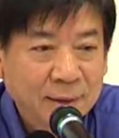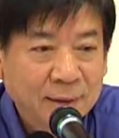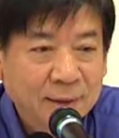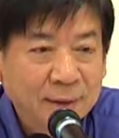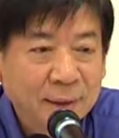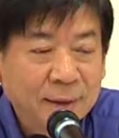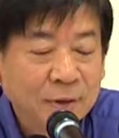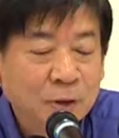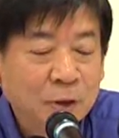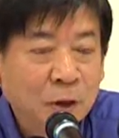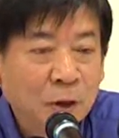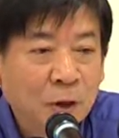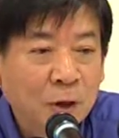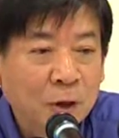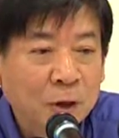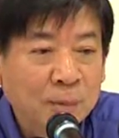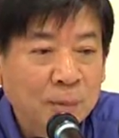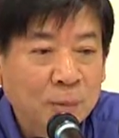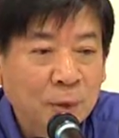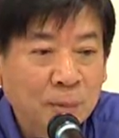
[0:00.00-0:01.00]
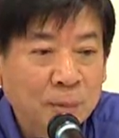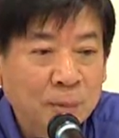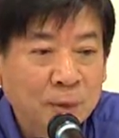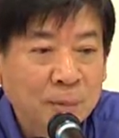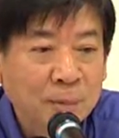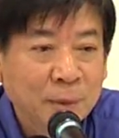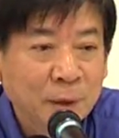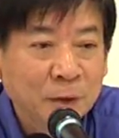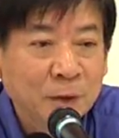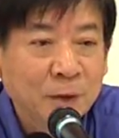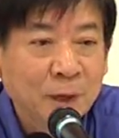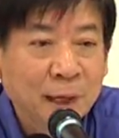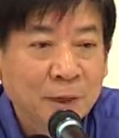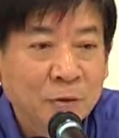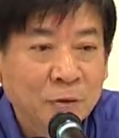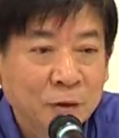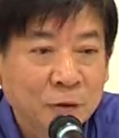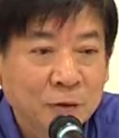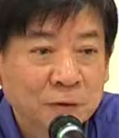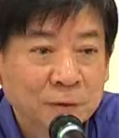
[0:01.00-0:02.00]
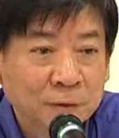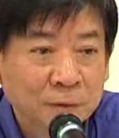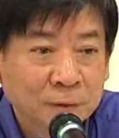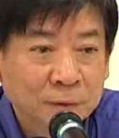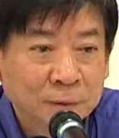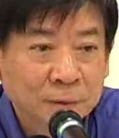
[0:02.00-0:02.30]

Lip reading: Then you cause problem or cry wolf.